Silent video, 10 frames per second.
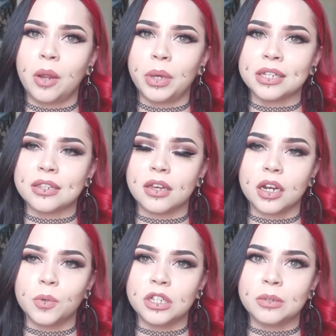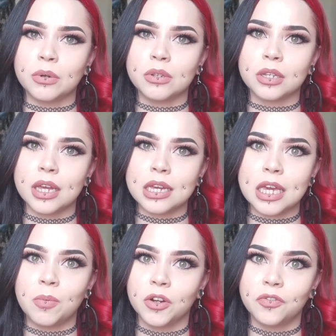it because I thought it was supposed to like
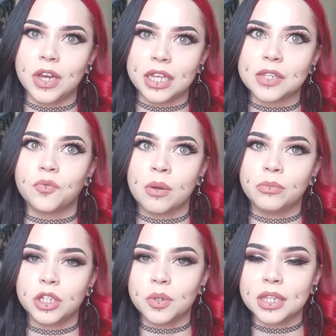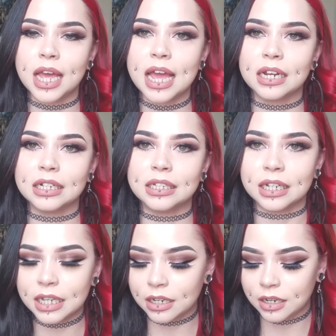keep your face from doing that, and it
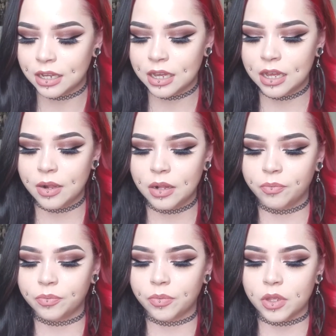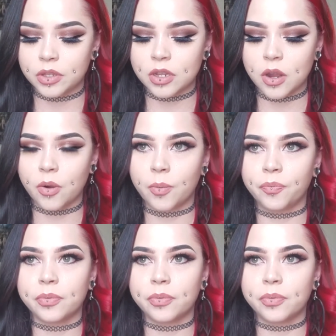didn't. So